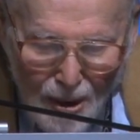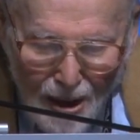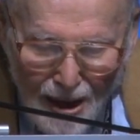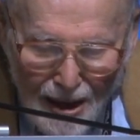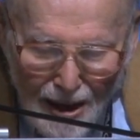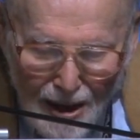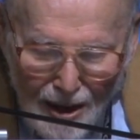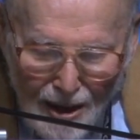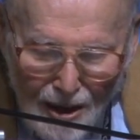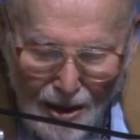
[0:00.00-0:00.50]

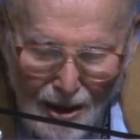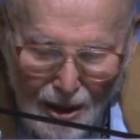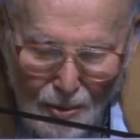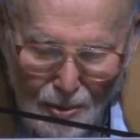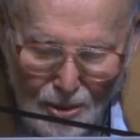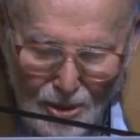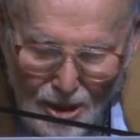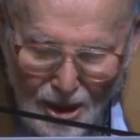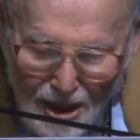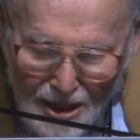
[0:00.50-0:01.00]
by
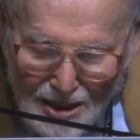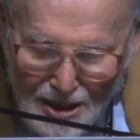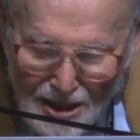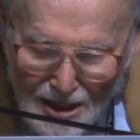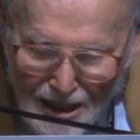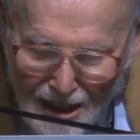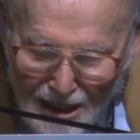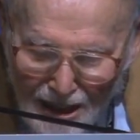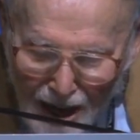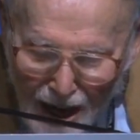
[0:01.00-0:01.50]

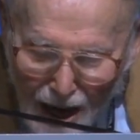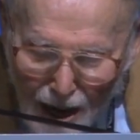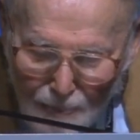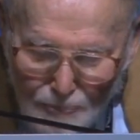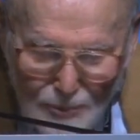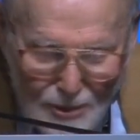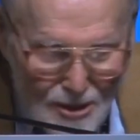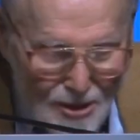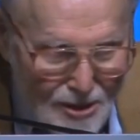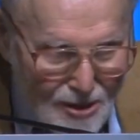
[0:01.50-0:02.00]
attending an
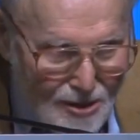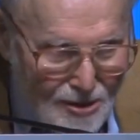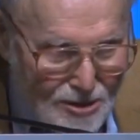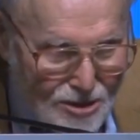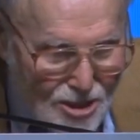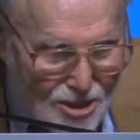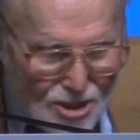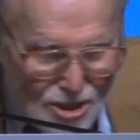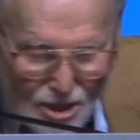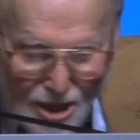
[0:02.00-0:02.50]
Optical
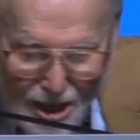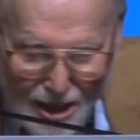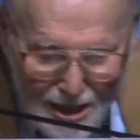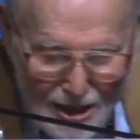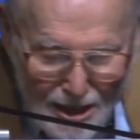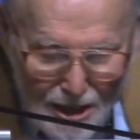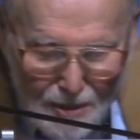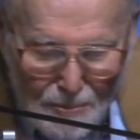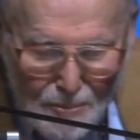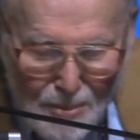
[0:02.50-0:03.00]

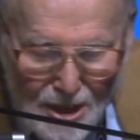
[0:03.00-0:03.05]
Society